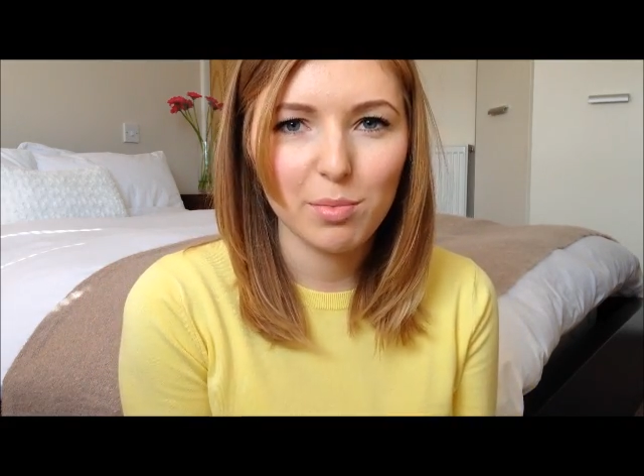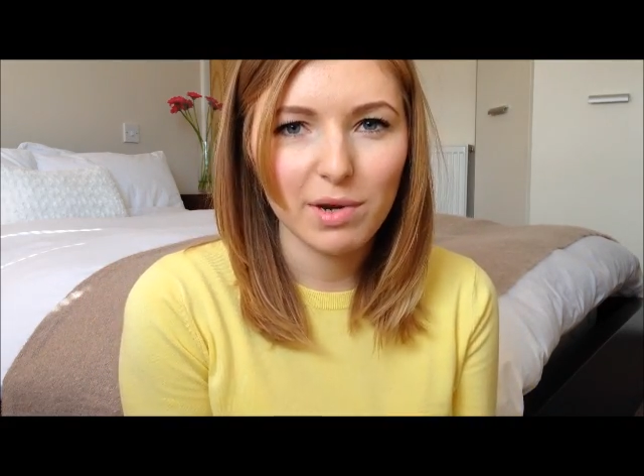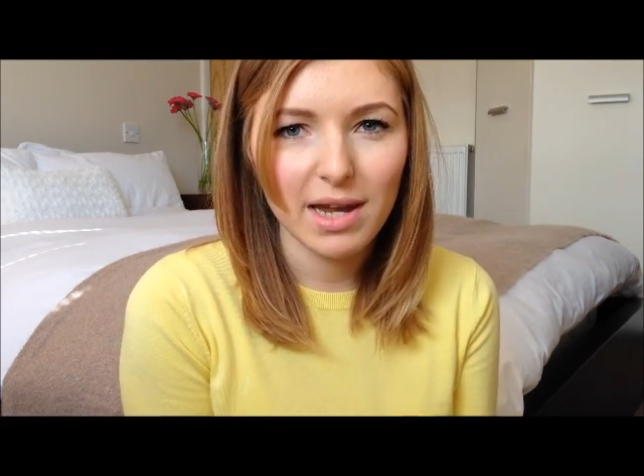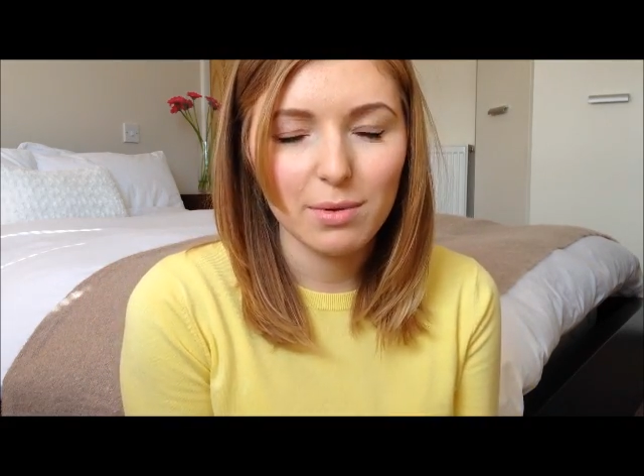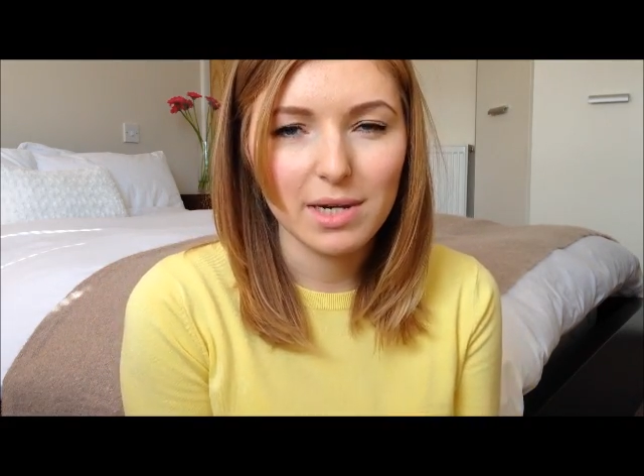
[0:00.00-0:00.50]

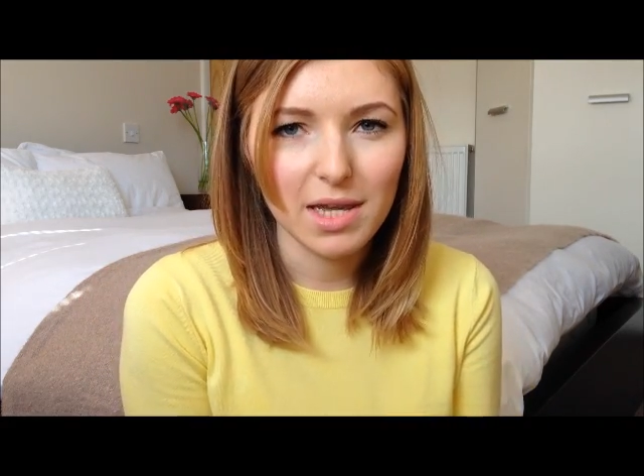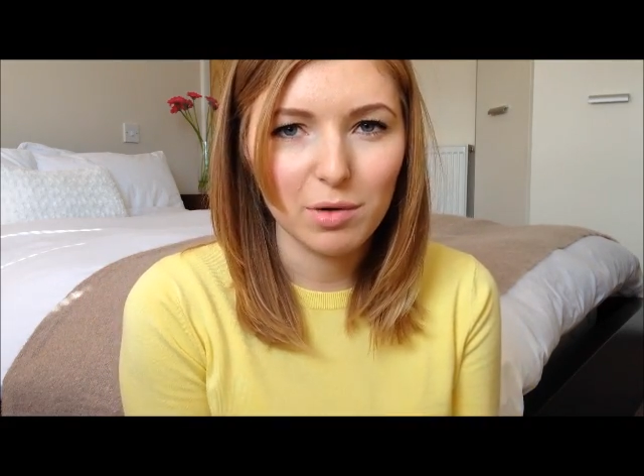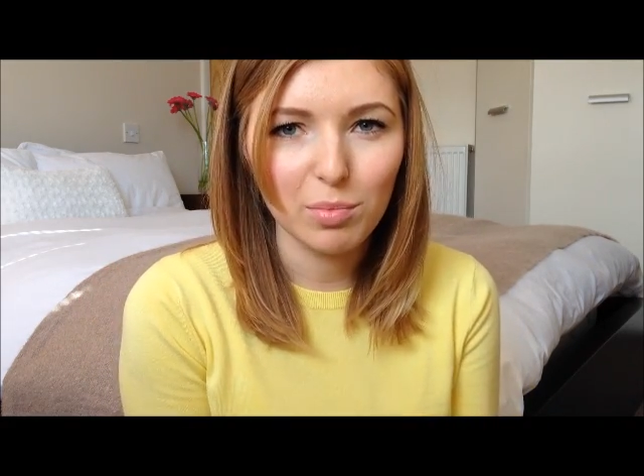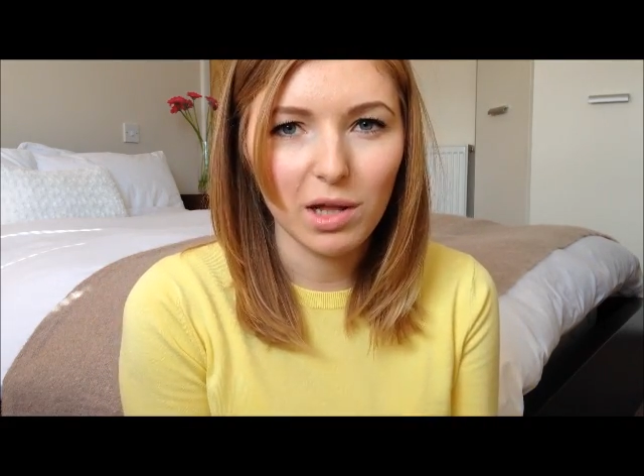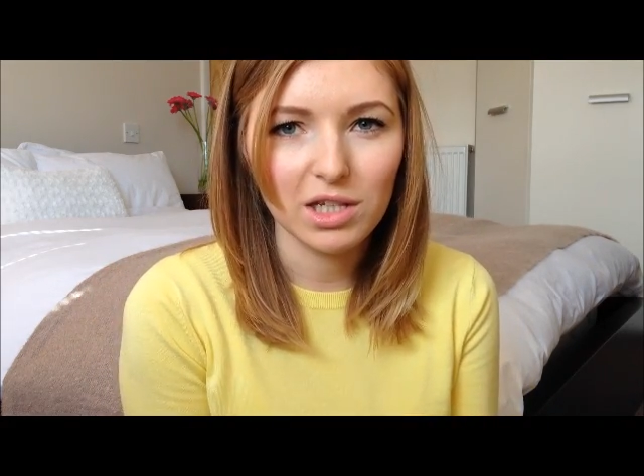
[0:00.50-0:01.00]
bring out
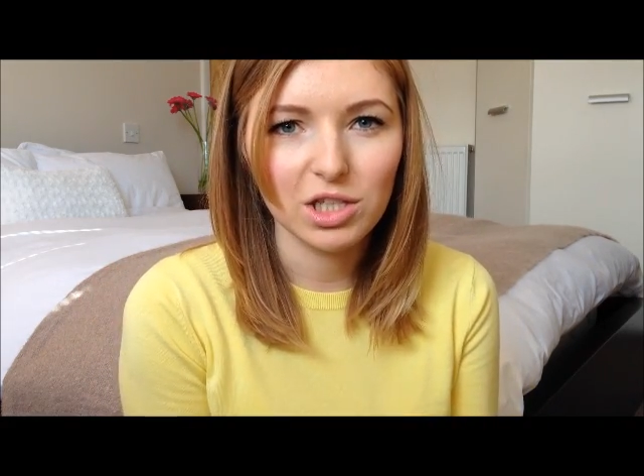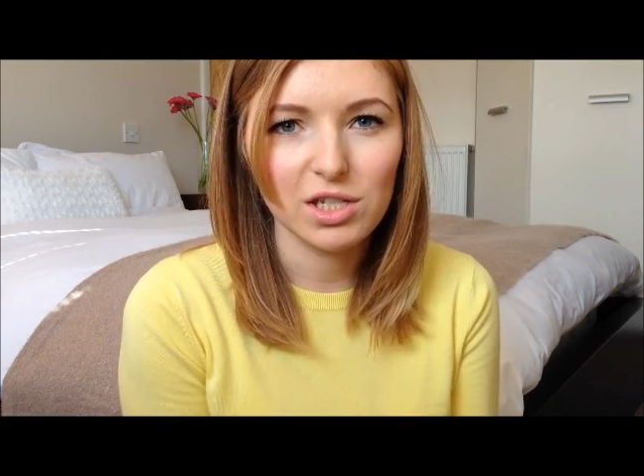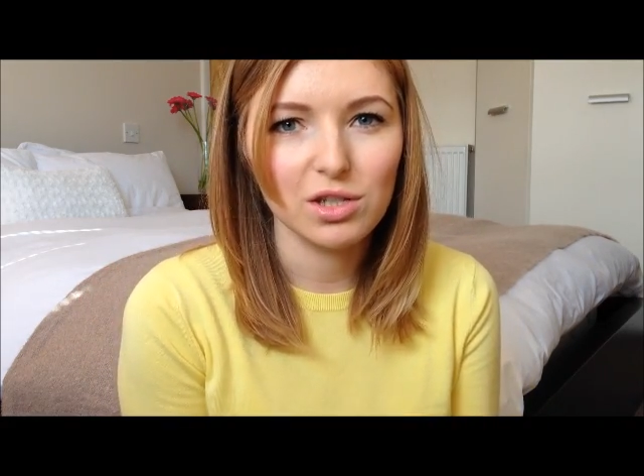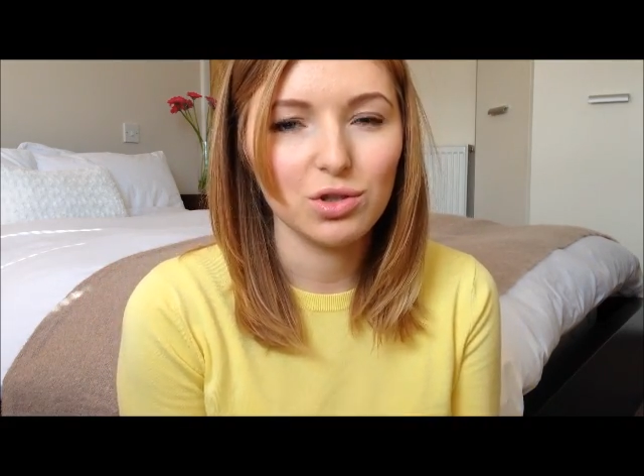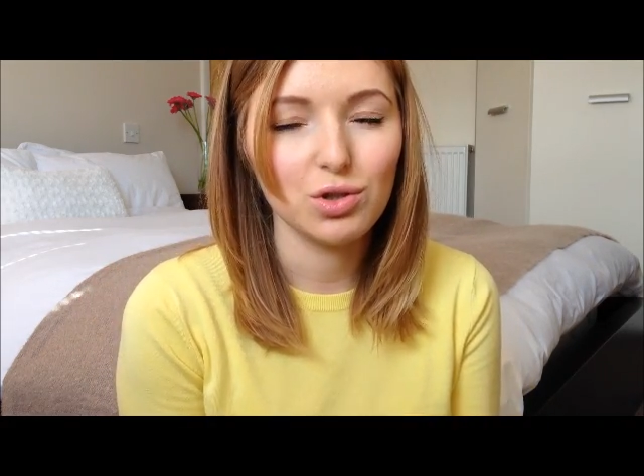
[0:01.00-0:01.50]
neon
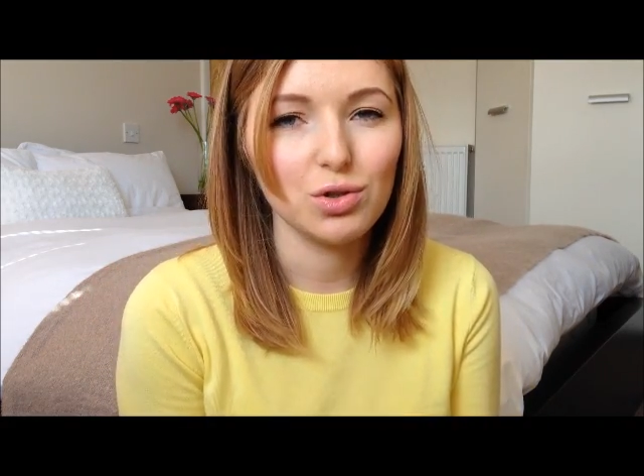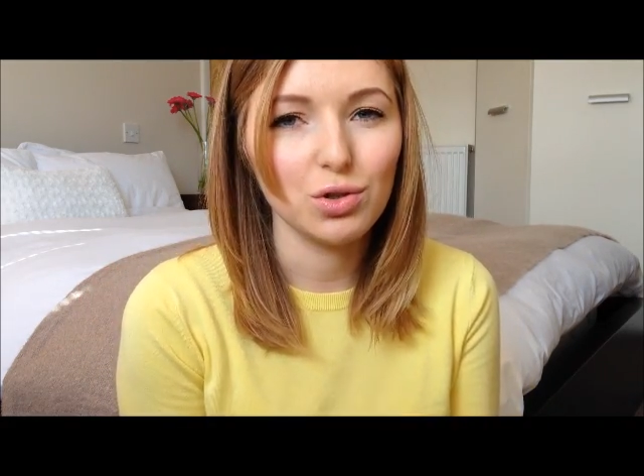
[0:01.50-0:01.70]
polishes that just